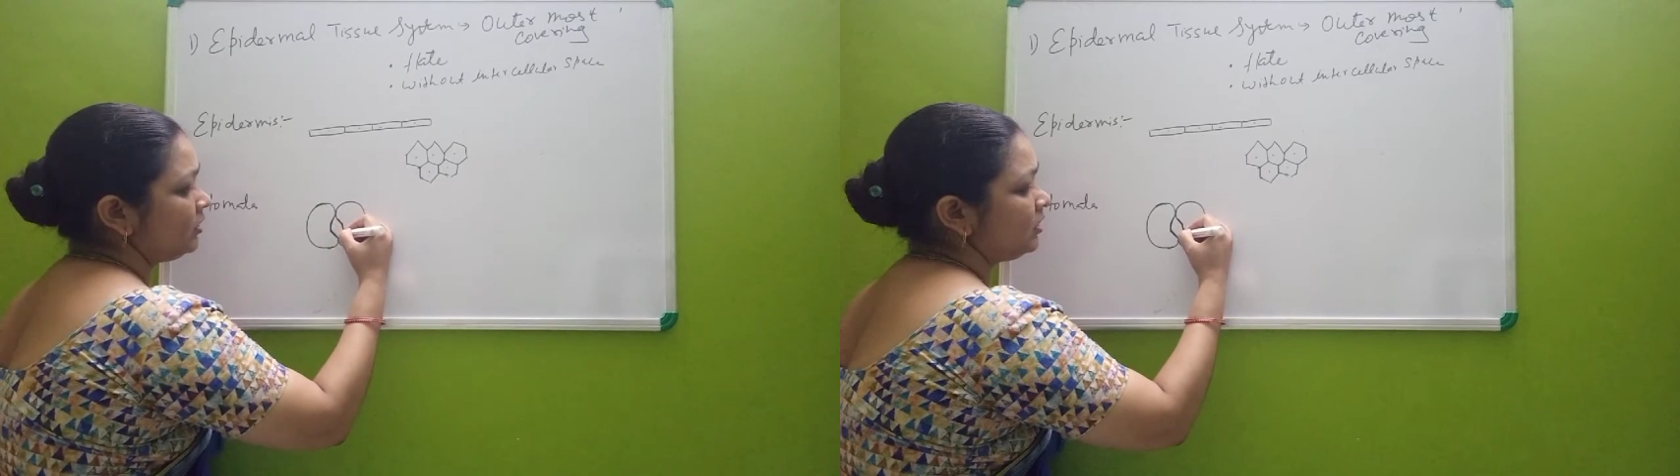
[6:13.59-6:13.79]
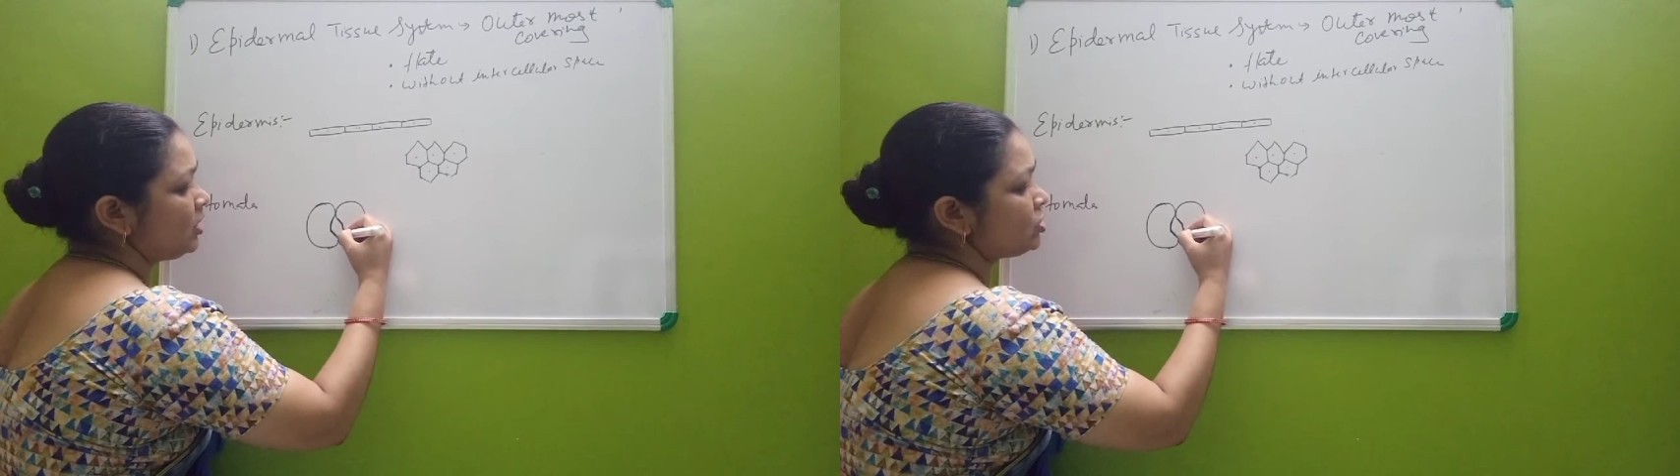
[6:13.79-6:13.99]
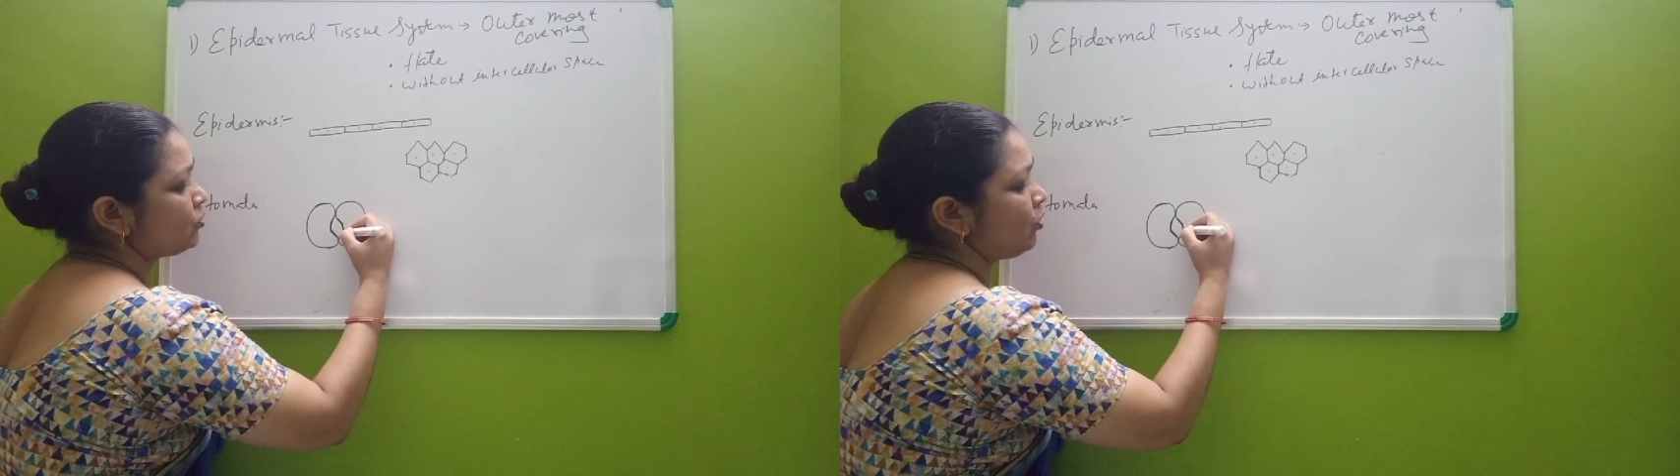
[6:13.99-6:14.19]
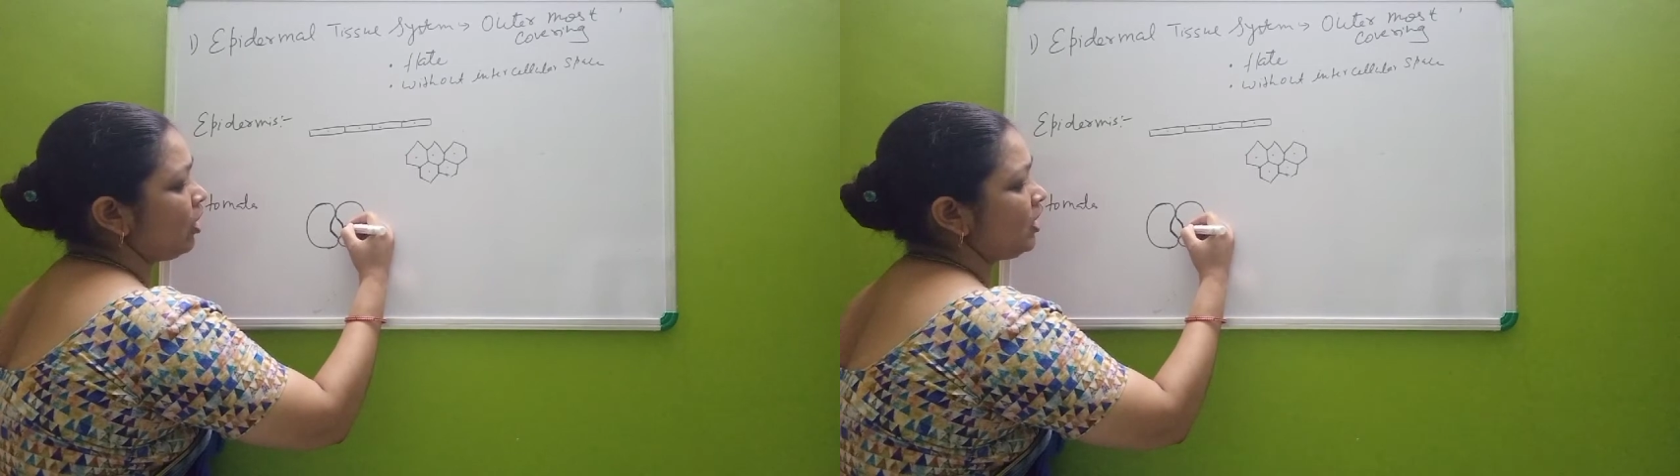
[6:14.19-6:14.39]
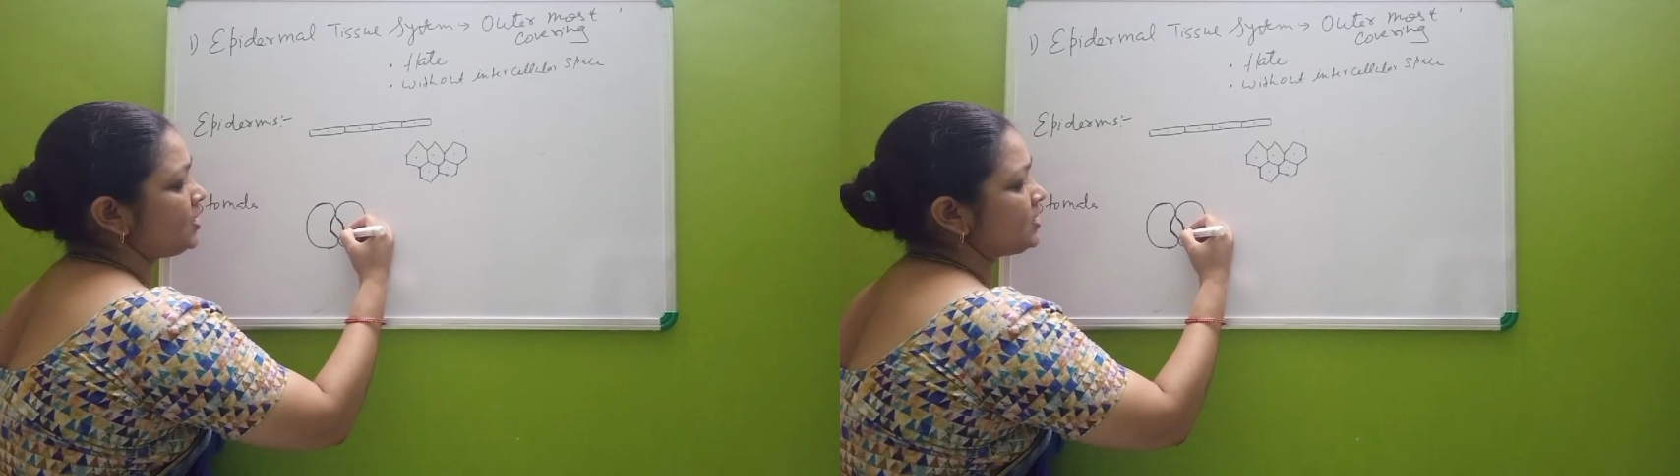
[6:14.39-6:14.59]
this
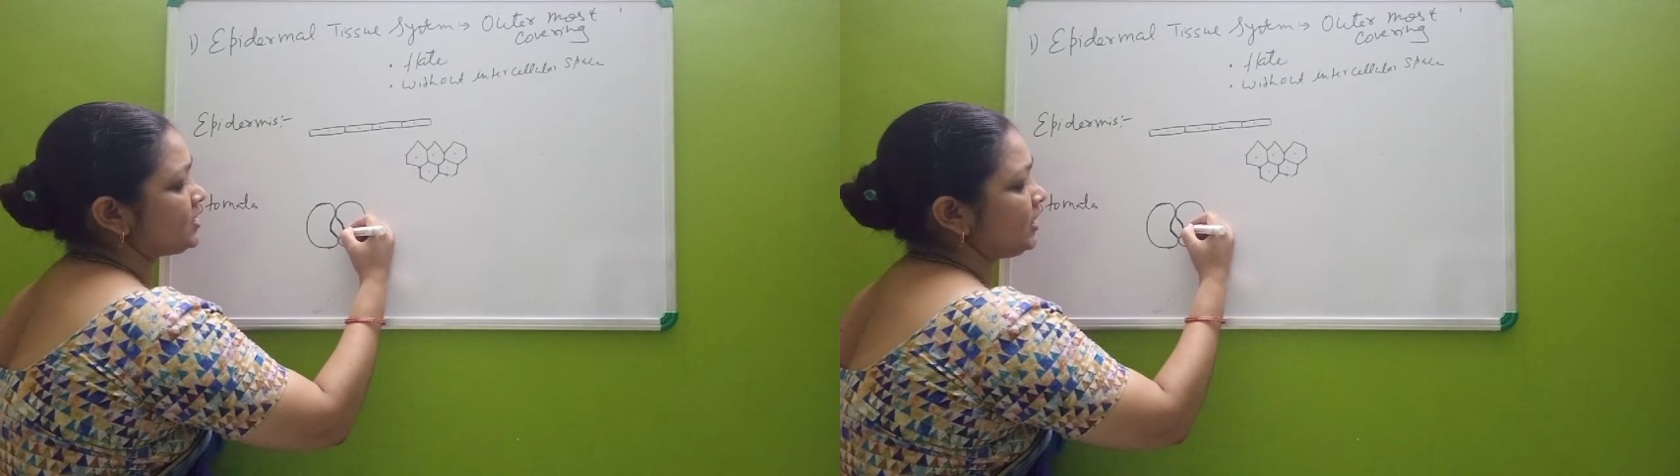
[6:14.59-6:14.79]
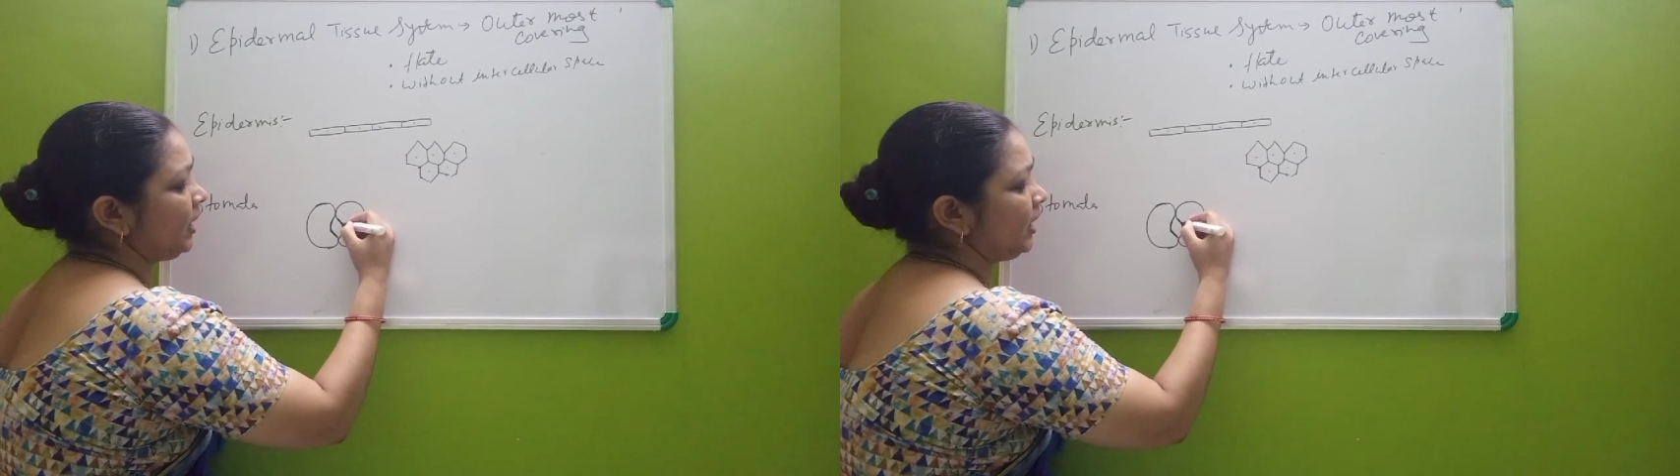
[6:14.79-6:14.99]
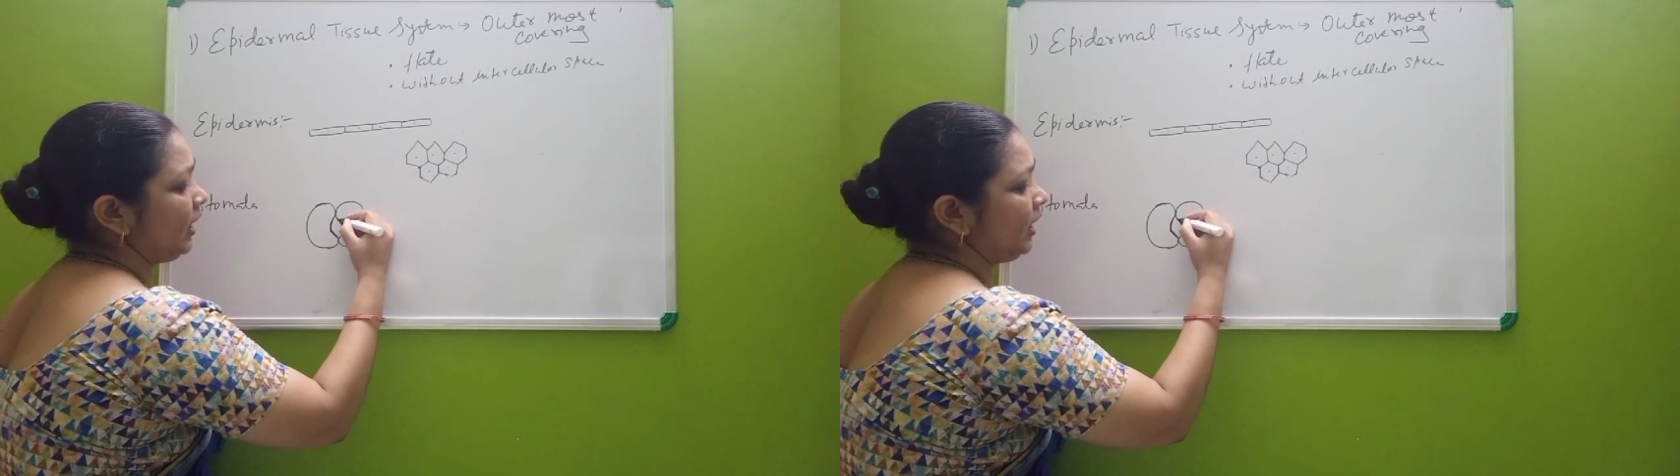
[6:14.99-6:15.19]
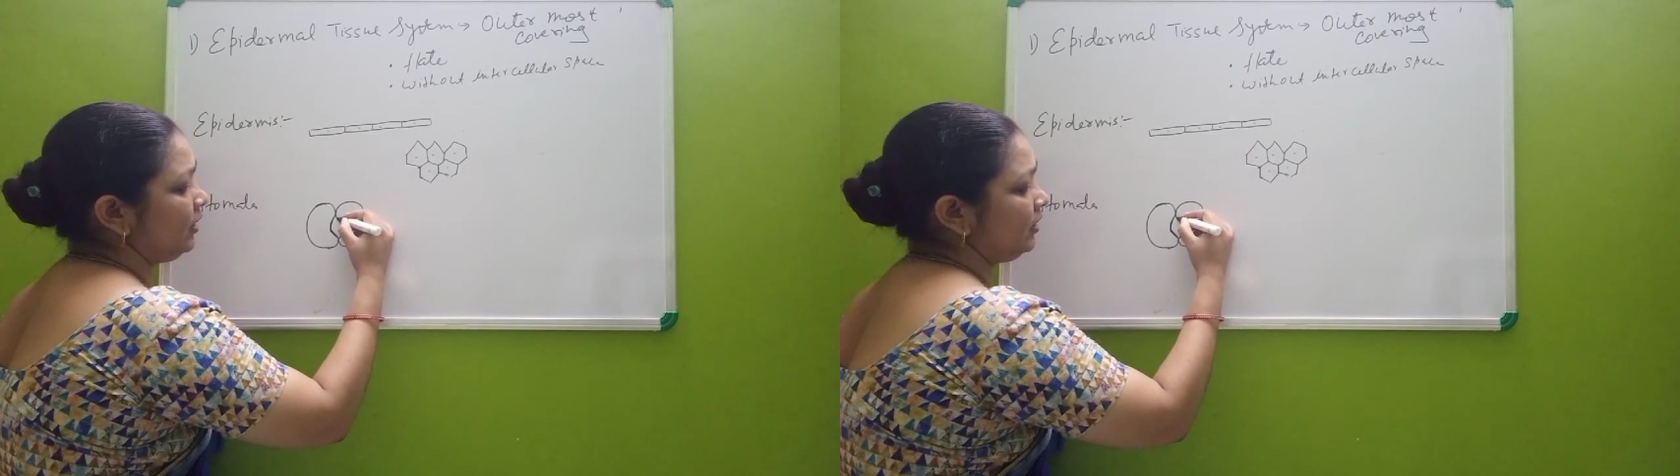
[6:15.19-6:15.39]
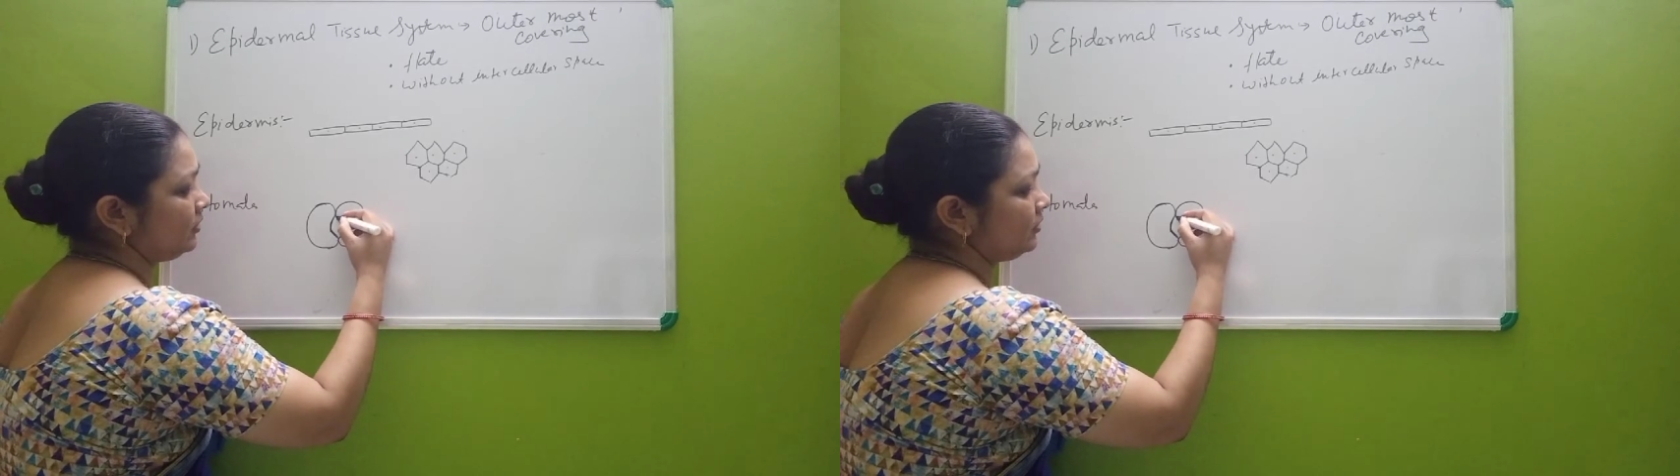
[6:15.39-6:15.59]
wall is
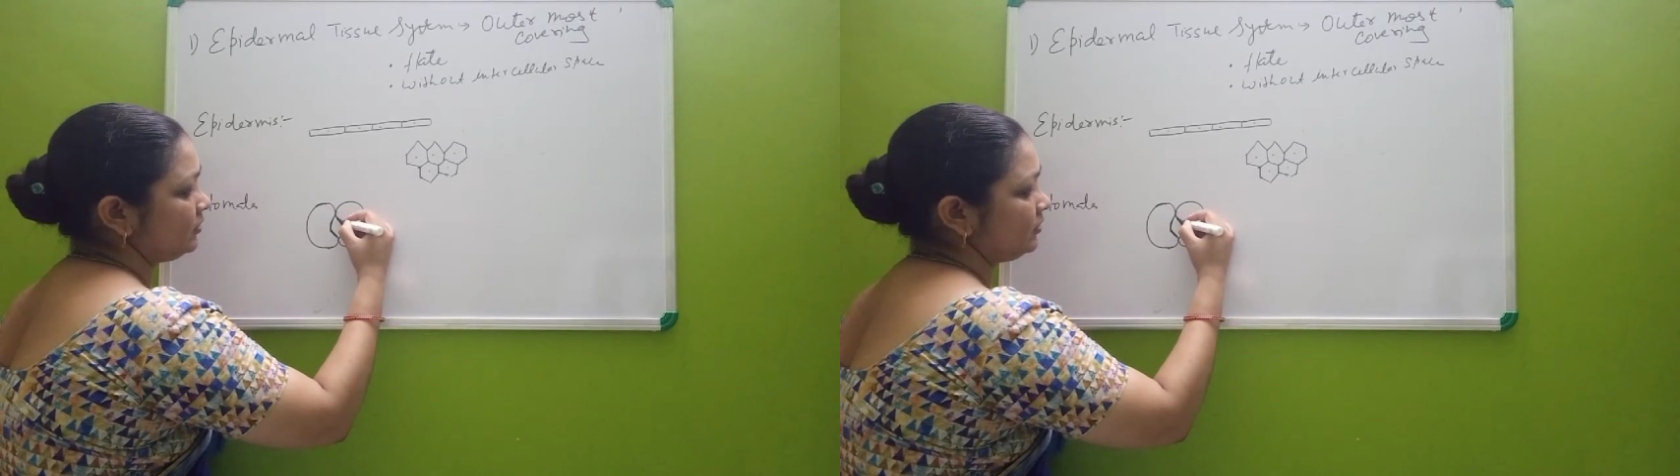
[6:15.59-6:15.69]
thickened.